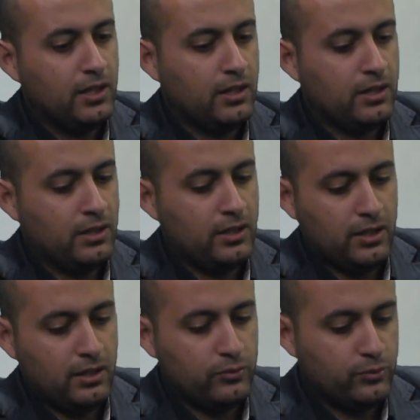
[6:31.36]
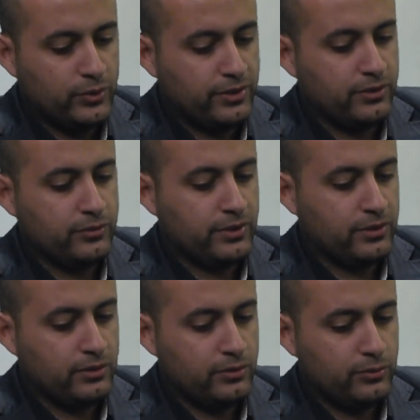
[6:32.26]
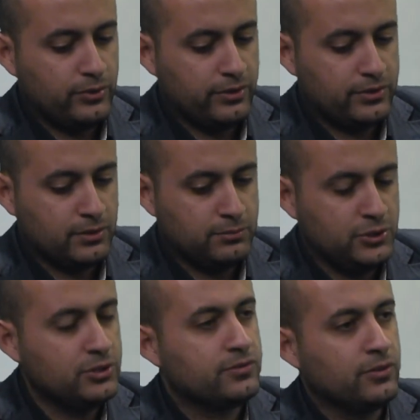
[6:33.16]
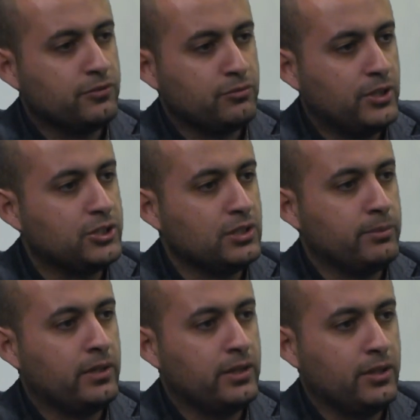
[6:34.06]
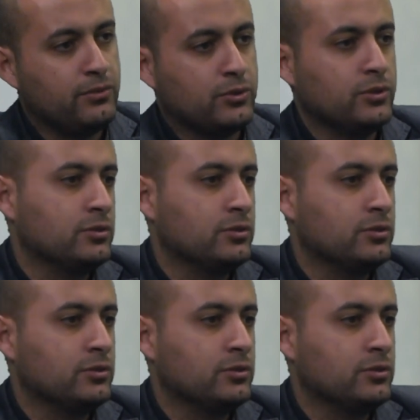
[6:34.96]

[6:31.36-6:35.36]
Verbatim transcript: uh, with, with, with some useful information about their health record.